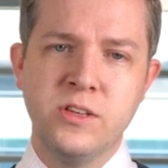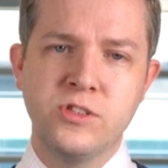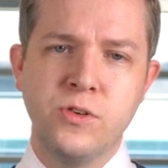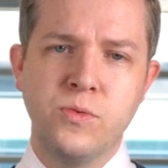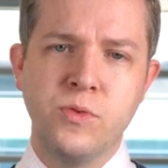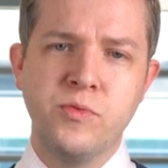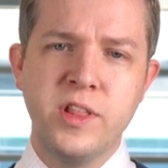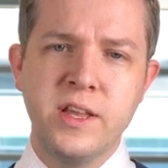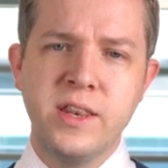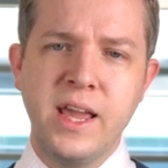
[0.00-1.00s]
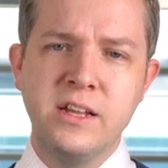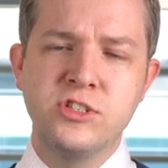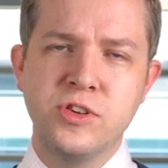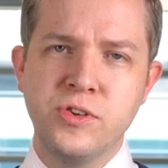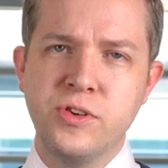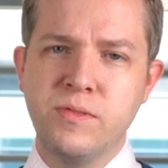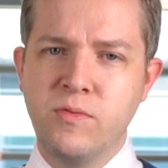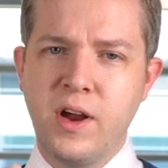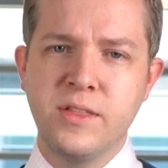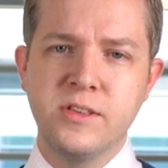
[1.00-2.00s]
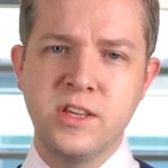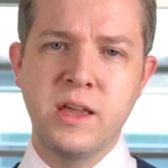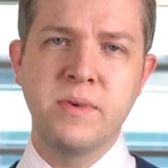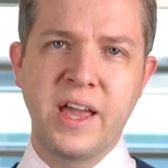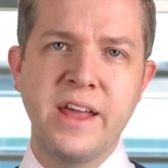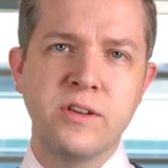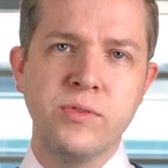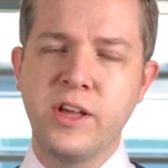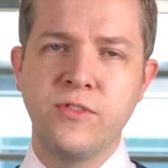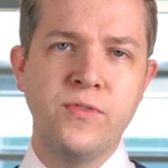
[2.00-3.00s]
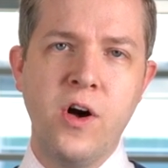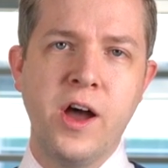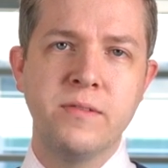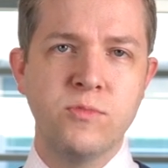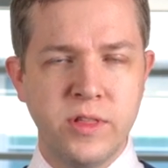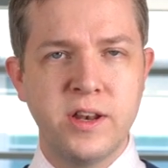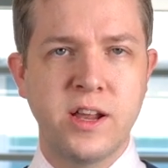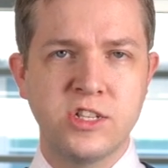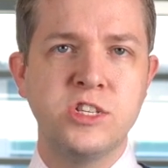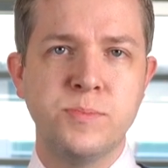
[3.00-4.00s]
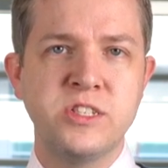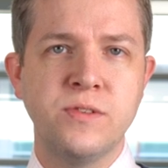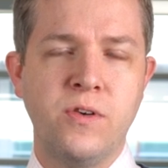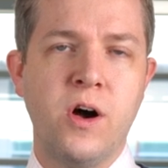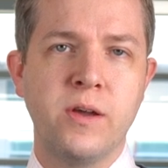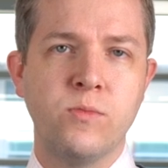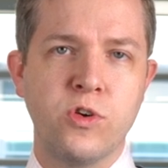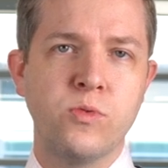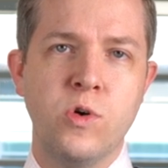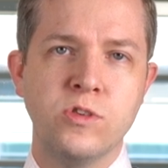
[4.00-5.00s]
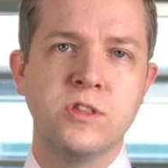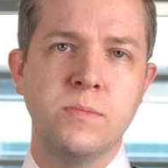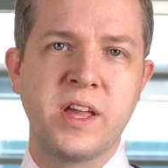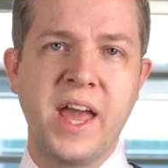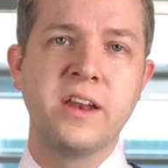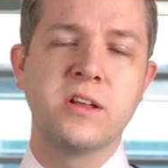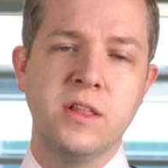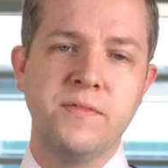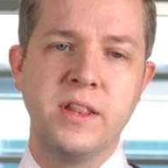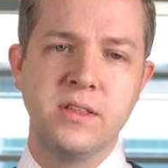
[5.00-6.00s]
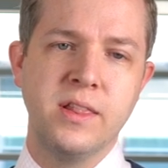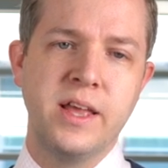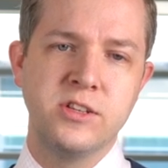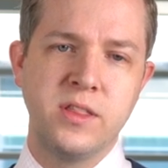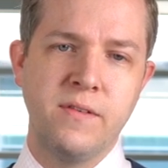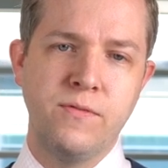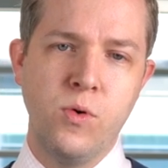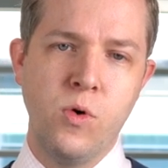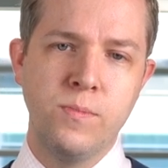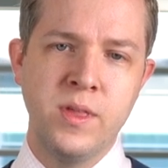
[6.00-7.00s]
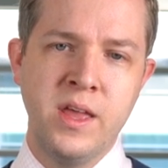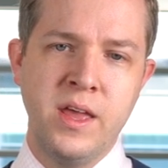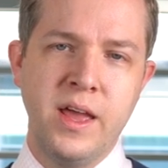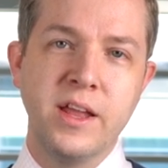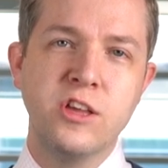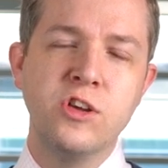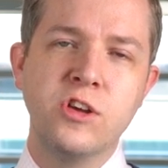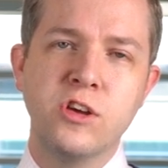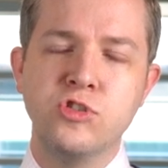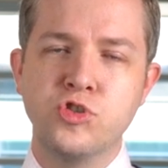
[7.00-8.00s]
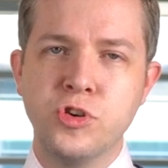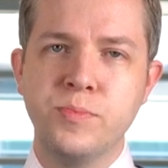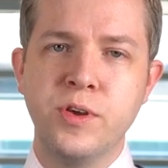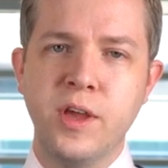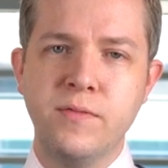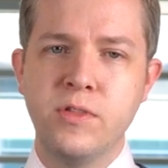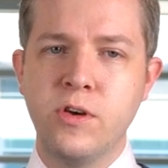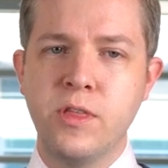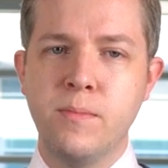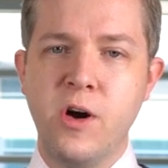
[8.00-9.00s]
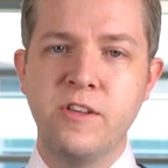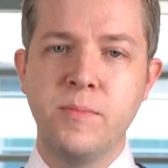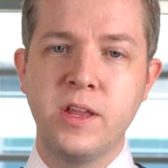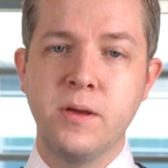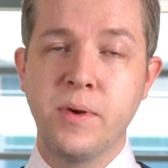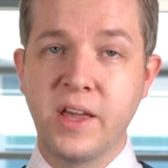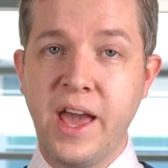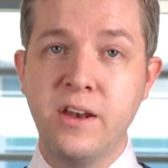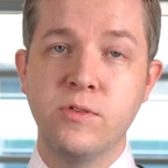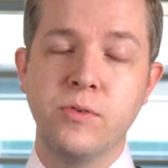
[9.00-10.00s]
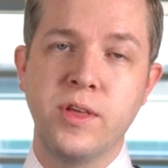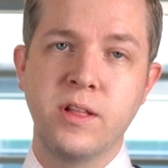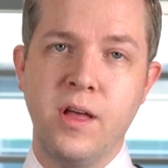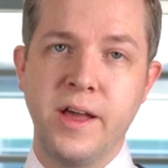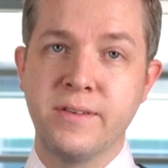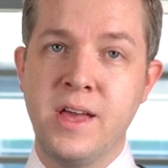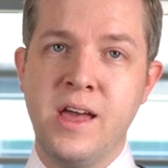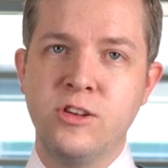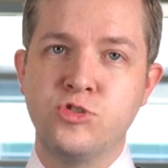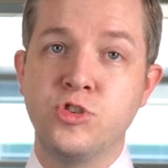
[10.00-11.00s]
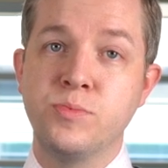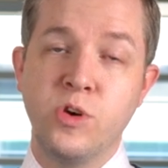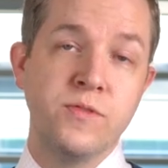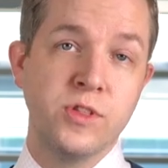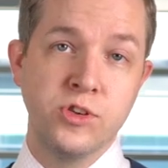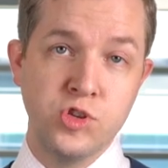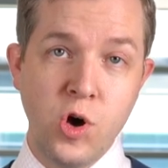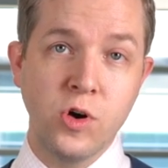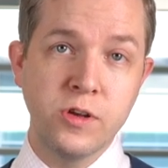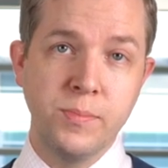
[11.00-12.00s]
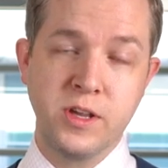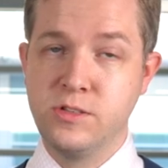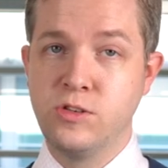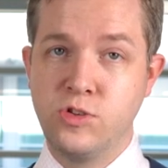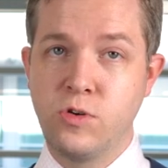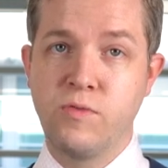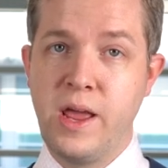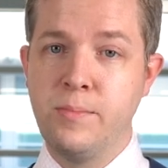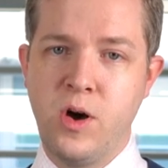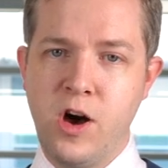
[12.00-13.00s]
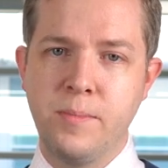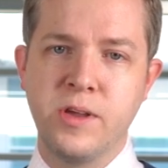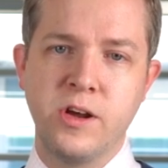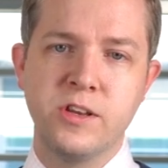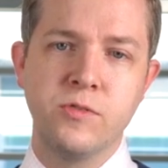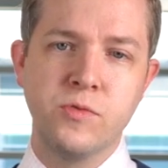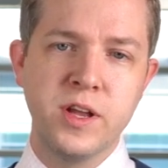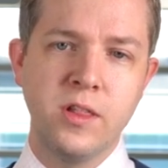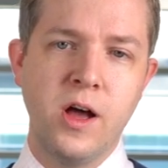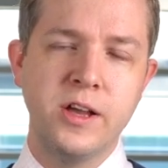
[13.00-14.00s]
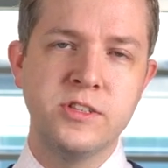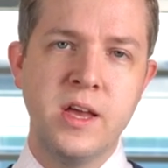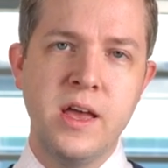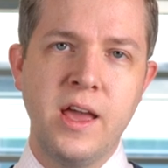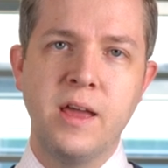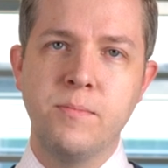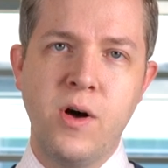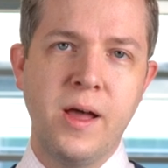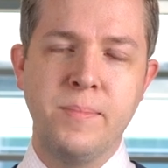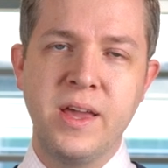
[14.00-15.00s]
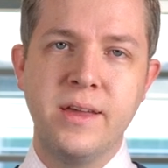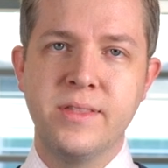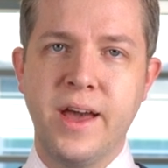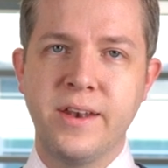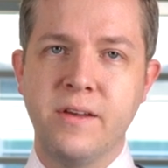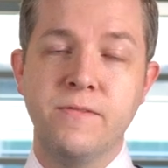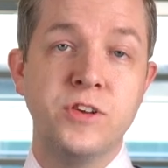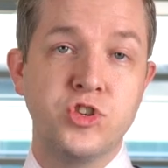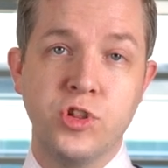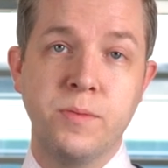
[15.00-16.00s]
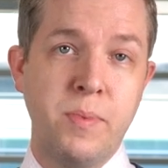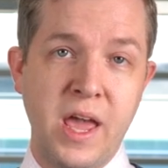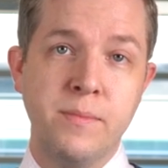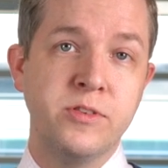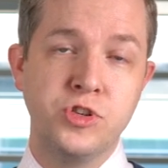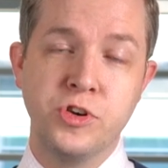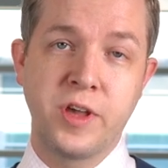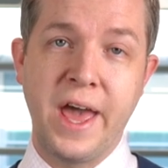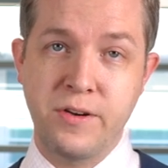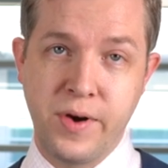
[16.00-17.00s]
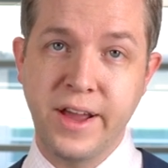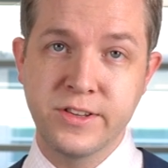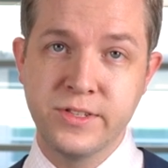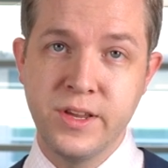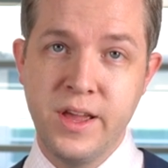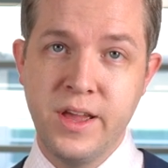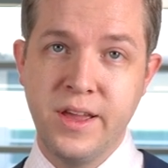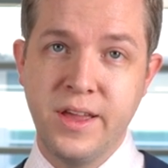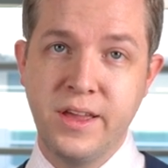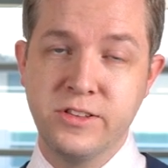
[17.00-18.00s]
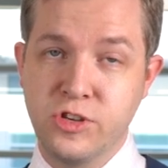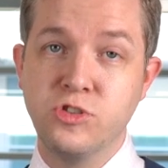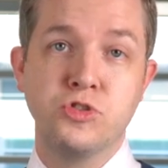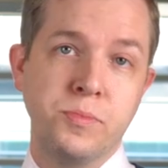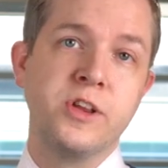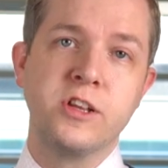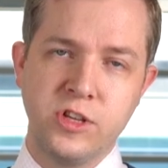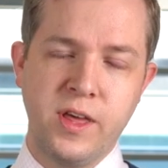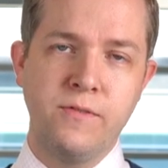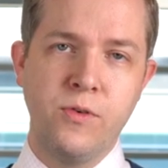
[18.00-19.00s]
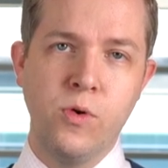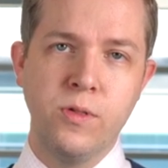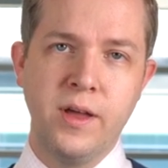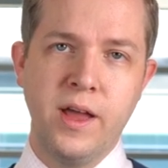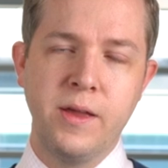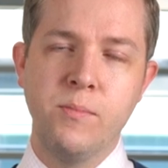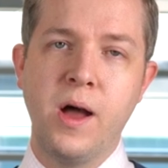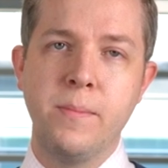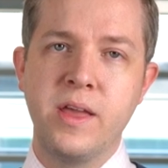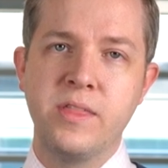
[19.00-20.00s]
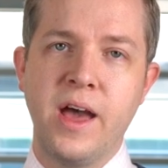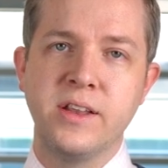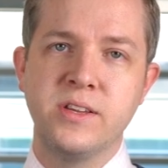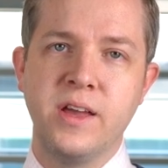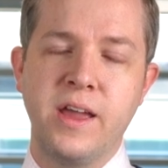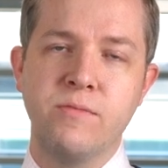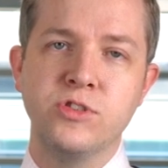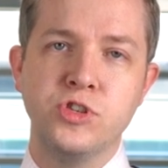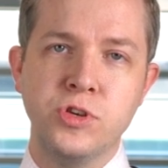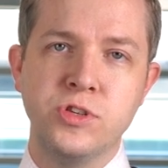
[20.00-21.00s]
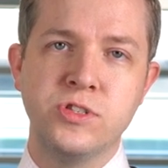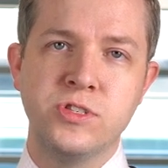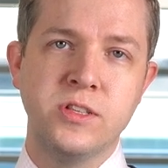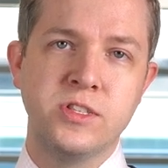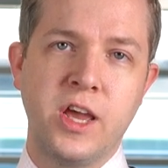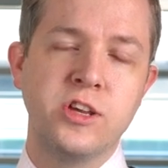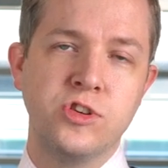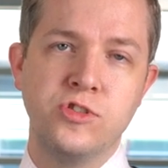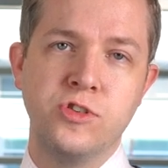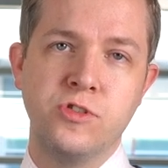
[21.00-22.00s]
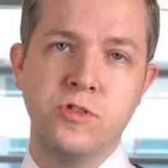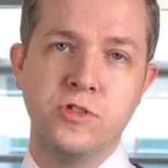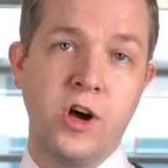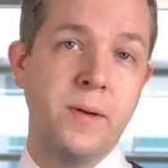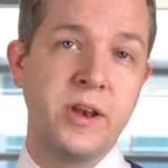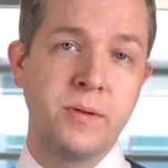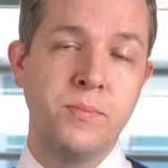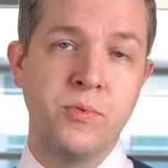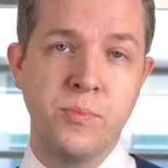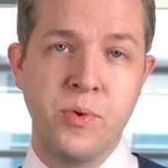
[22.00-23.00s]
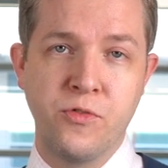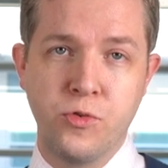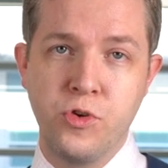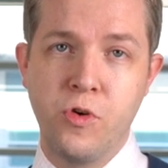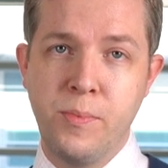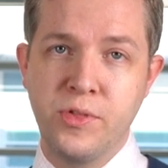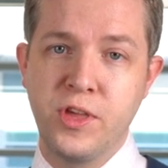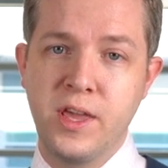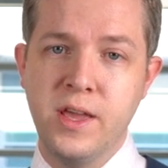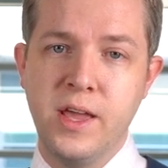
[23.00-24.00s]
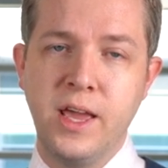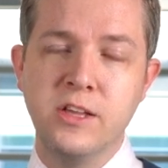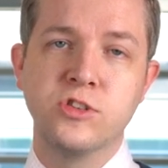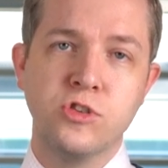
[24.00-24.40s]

So we really need to, rather than saying mechanical, that's fine, we'll then actually specify what it was, the mechanical event that led to that fall. And can, can contribute, even though there might have been a mechanical thing like tripped over the dog because the dog ran behind me and I didn't realize, it might be that a visual impairment due to cataracts is contributing to that fall. It might be that a reduced sensation due to diabetic peripheral neuropathy is